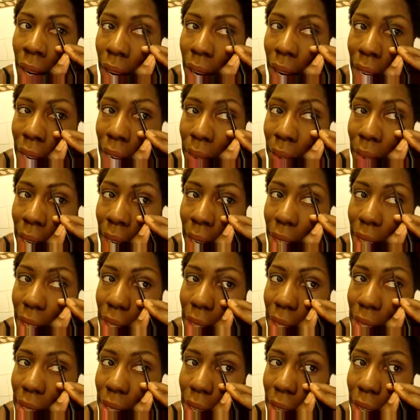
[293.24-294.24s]
Anyway,
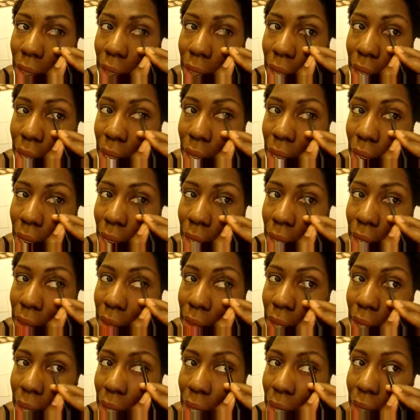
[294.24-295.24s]
so I take a little
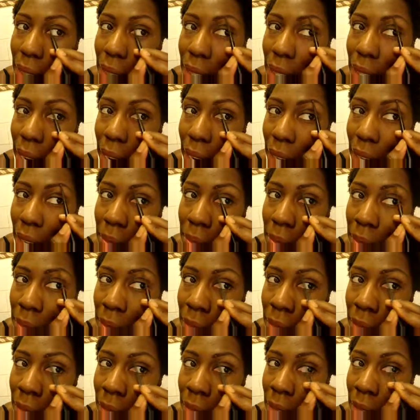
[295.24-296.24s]
bit under the eye.
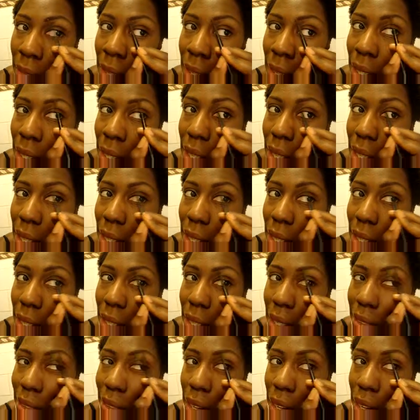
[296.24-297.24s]
This is
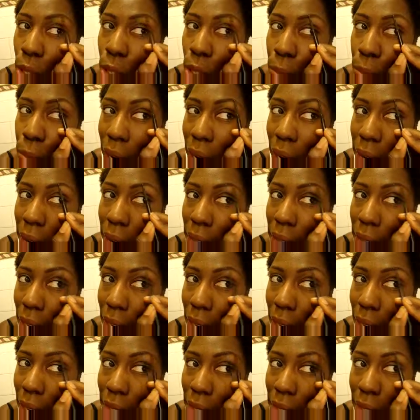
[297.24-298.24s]
the reddish brown, and
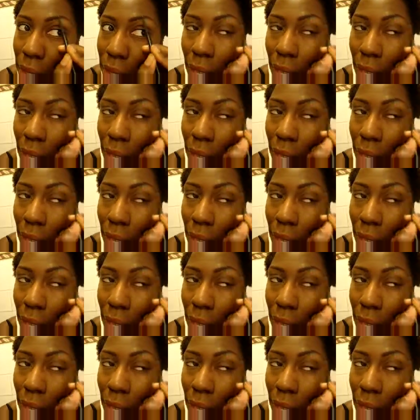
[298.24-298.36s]
I just